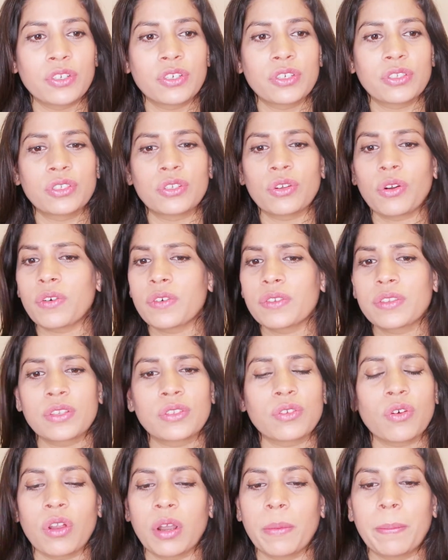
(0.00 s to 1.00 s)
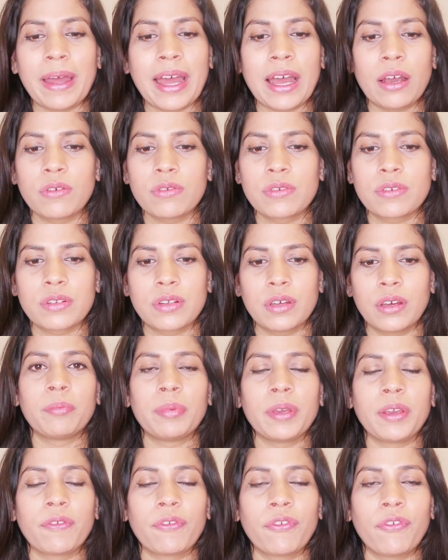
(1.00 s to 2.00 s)
Taurus is all about
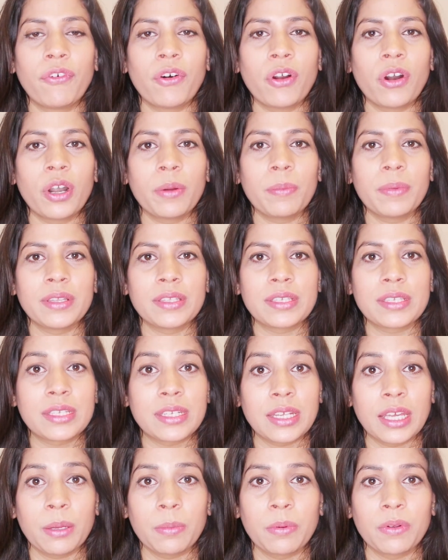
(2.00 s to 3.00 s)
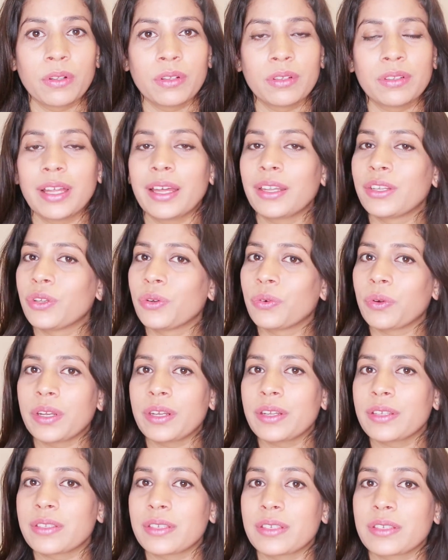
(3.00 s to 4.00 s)
being firm and stable, and
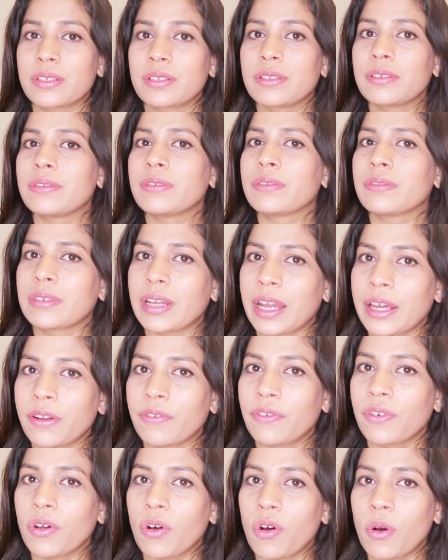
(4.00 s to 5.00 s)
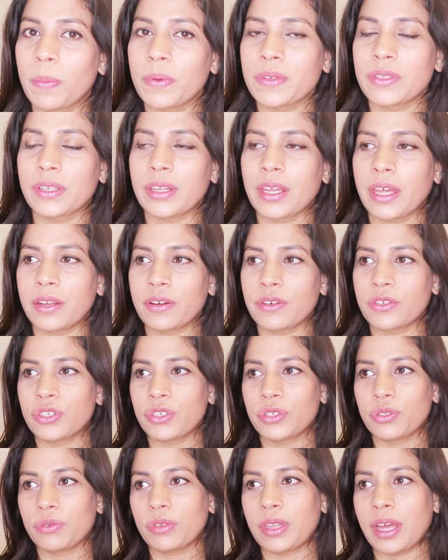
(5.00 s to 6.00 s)
Uranus is kind of an opposite
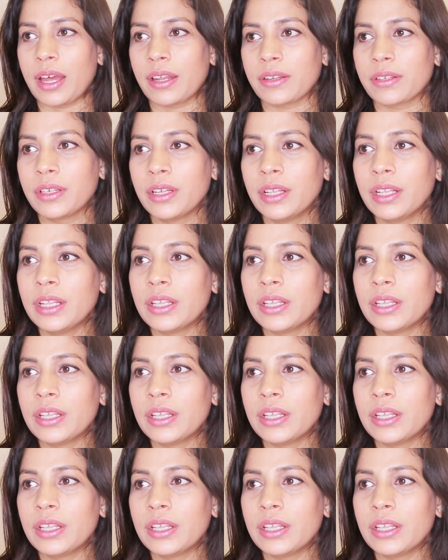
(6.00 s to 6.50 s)
energy to that.